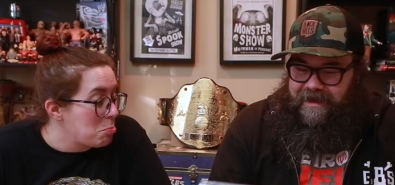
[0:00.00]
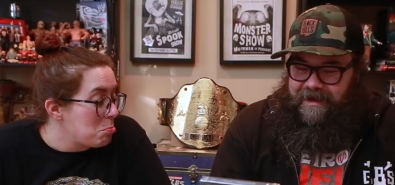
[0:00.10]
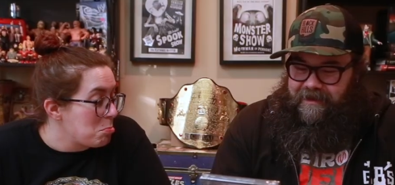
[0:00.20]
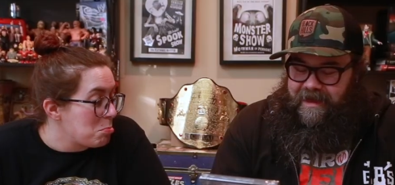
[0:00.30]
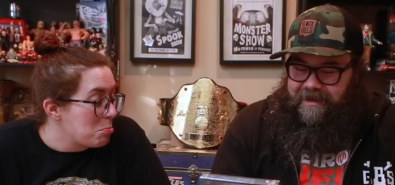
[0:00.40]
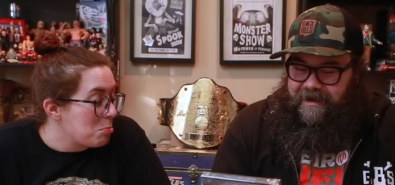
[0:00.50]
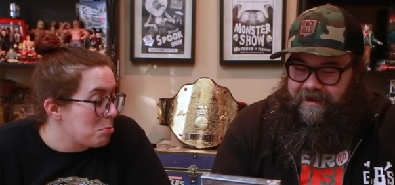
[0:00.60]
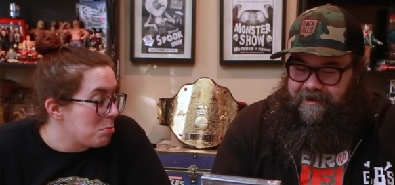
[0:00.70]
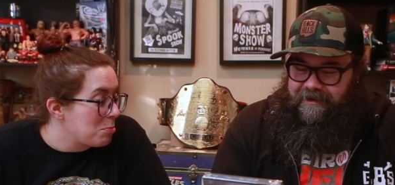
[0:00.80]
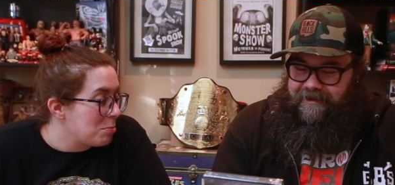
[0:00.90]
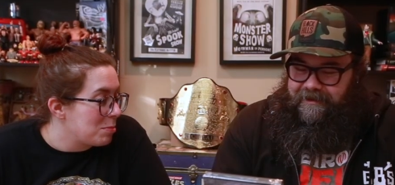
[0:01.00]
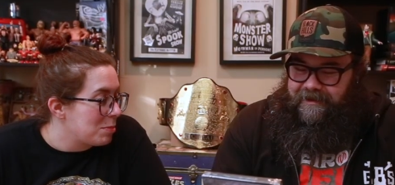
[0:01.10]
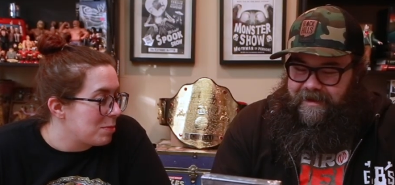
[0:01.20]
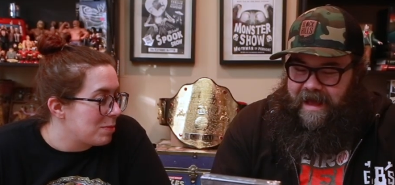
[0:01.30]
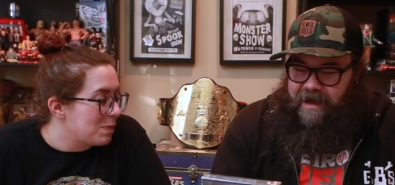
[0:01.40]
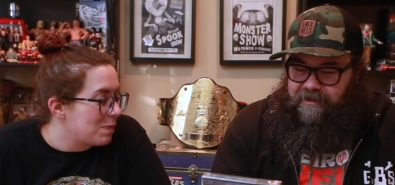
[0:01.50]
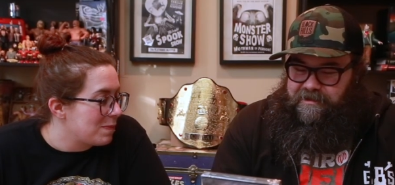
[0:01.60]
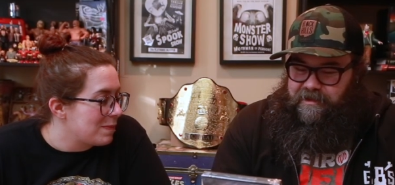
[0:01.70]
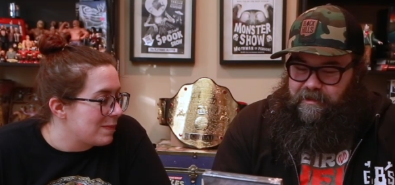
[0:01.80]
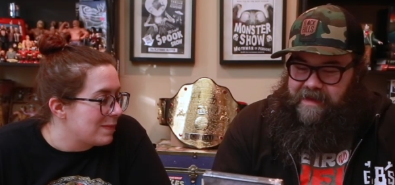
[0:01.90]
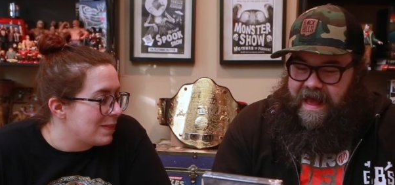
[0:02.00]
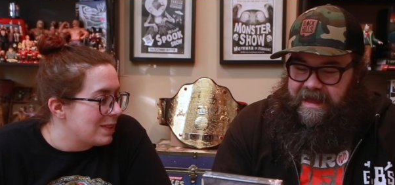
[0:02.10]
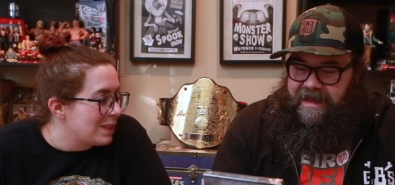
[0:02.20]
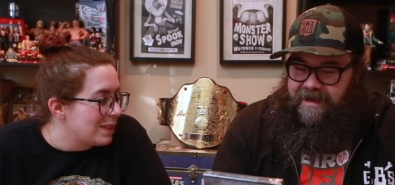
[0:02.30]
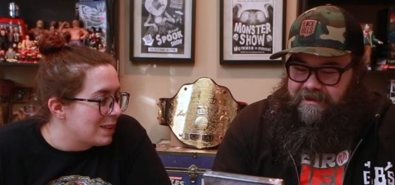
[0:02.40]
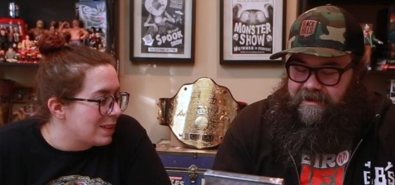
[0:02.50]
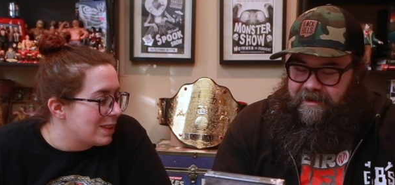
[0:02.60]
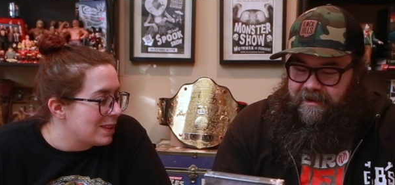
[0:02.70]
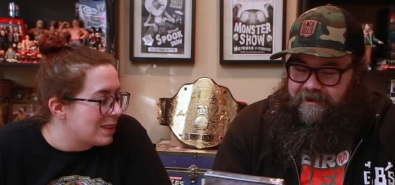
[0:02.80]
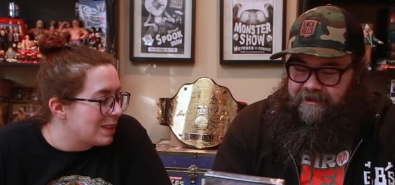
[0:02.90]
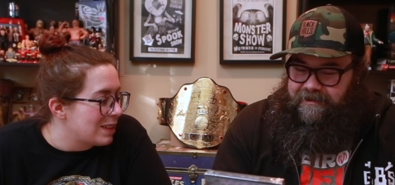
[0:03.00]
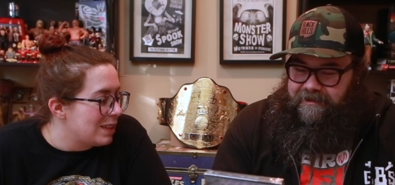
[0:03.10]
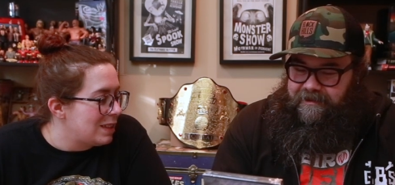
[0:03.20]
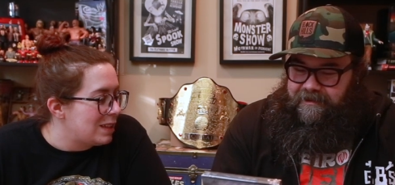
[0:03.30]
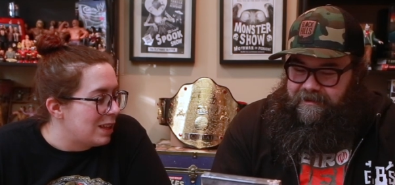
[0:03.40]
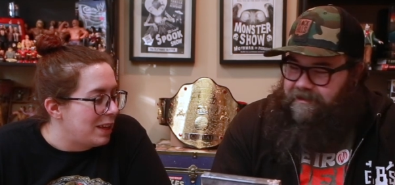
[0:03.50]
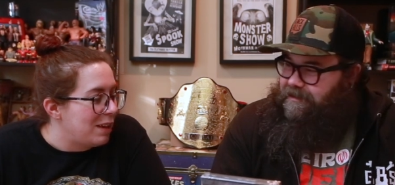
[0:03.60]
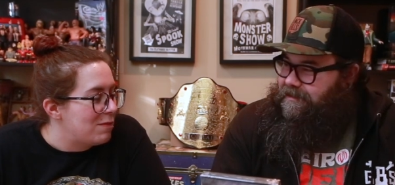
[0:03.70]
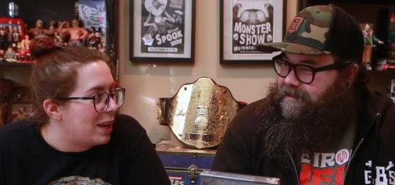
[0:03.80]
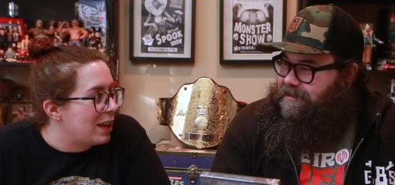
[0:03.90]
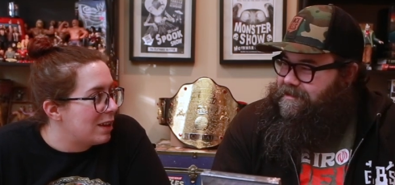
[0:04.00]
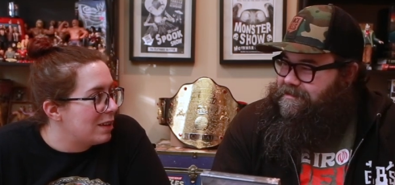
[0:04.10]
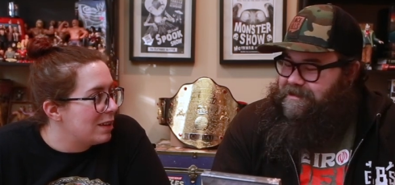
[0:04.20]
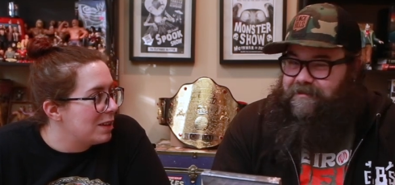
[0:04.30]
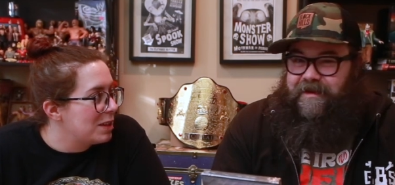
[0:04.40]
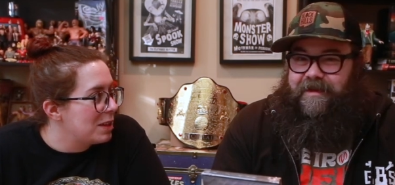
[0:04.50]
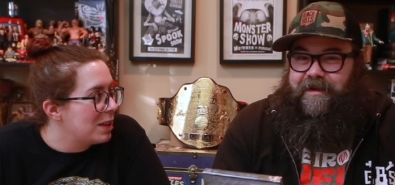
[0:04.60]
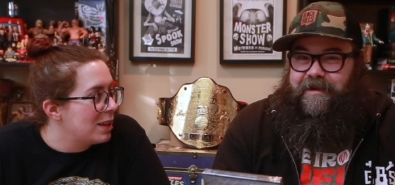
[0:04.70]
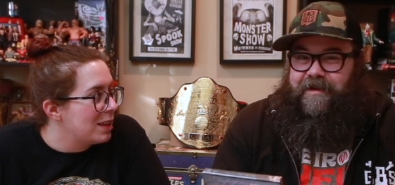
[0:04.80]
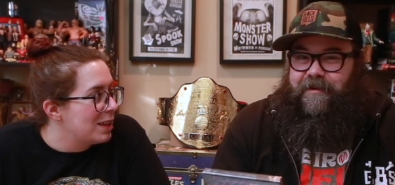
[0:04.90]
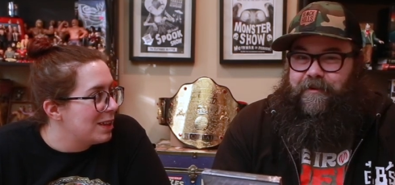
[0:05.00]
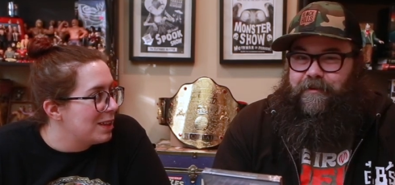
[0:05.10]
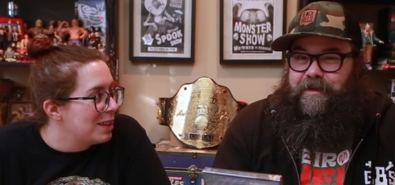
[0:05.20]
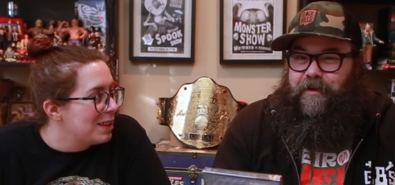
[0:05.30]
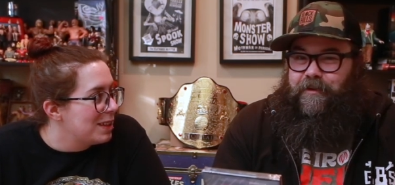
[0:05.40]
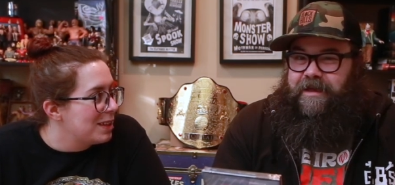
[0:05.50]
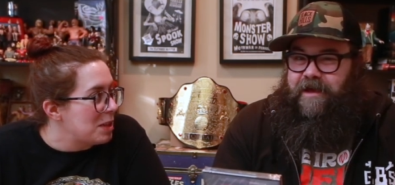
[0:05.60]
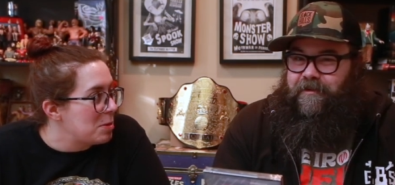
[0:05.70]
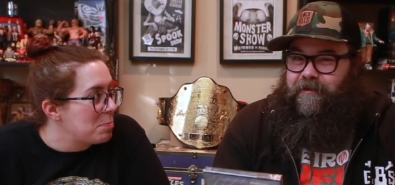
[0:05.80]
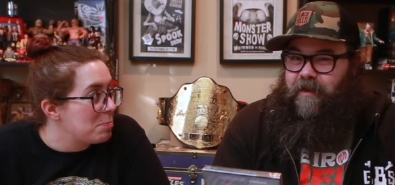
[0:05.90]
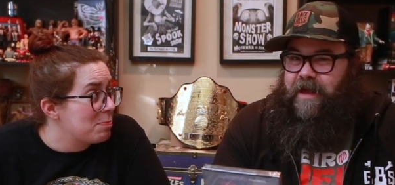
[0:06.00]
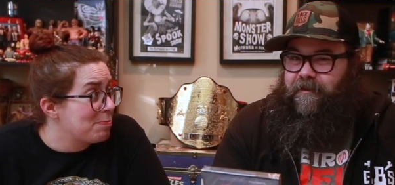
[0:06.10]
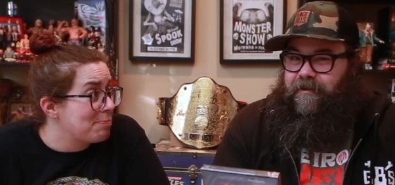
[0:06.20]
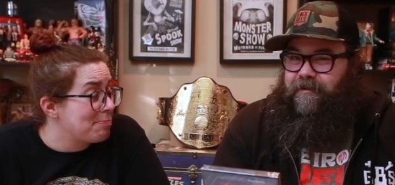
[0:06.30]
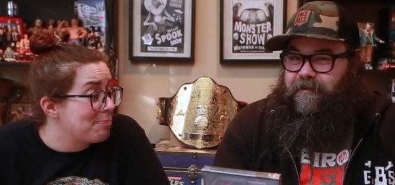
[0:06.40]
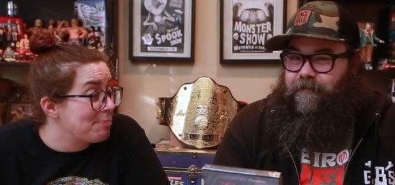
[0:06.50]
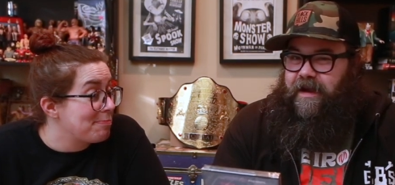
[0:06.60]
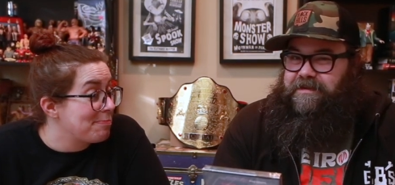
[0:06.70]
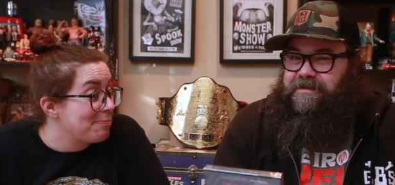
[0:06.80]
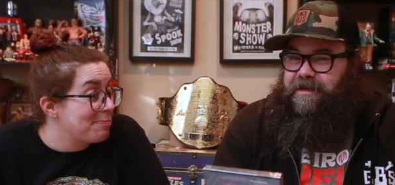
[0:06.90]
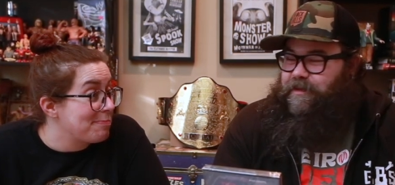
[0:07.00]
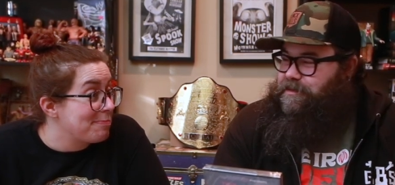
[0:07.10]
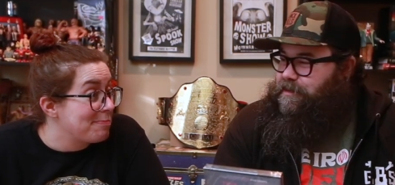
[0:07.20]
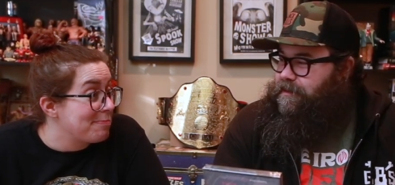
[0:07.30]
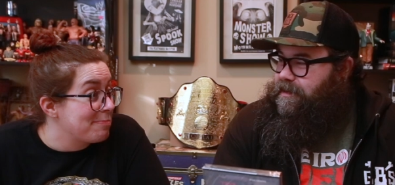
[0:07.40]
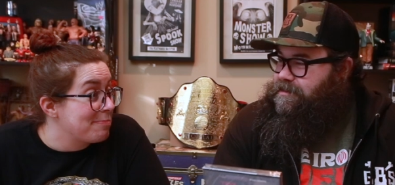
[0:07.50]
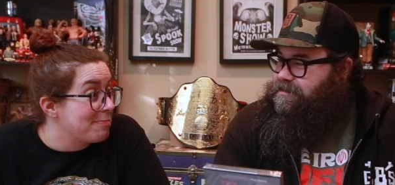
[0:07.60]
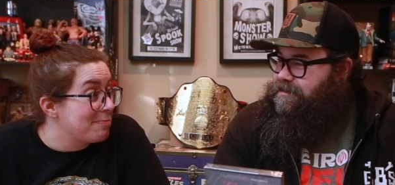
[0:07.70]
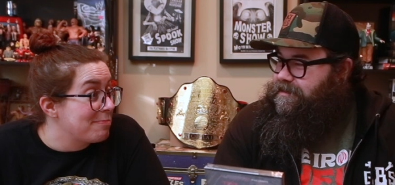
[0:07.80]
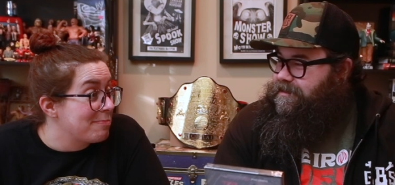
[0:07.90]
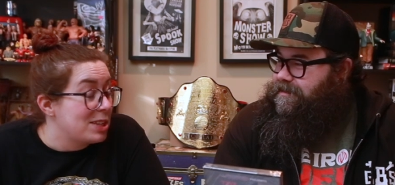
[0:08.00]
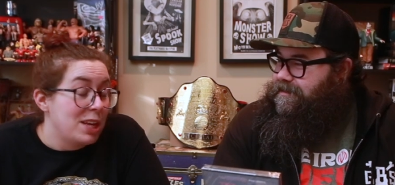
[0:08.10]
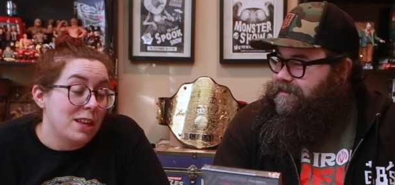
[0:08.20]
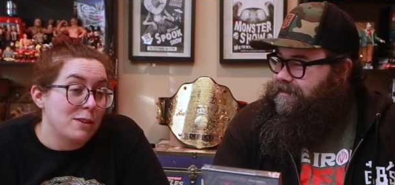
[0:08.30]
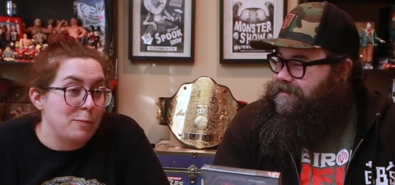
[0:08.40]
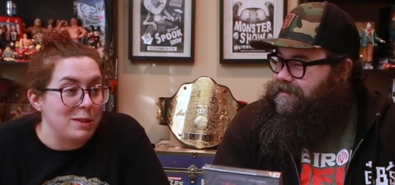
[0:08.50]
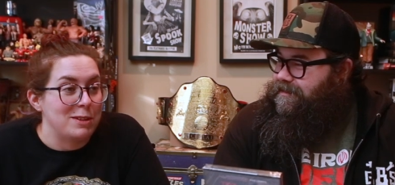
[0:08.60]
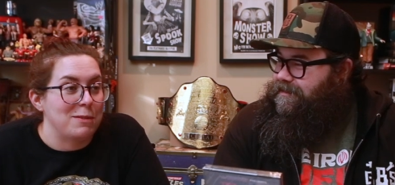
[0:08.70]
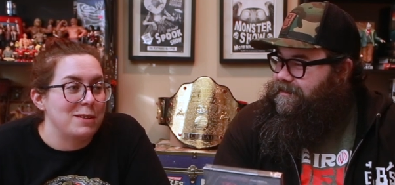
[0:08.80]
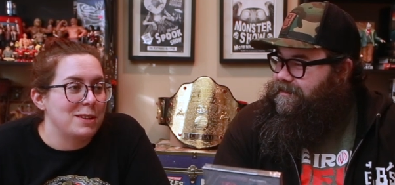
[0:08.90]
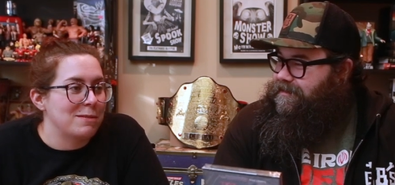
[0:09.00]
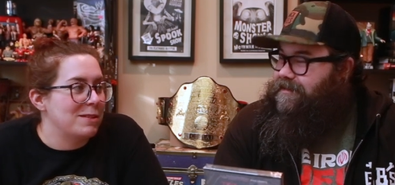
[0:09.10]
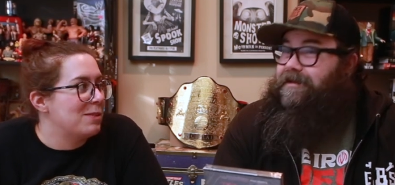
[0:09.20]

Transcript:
Speaker 1: Kind of like uh, Aleister Black and uh,
Speaker 2: Zelina Vega. Zelina
Speaker 1: Vega, they, they don't really go together like wrestling personas.
Speaker 2: Yeah, their personas are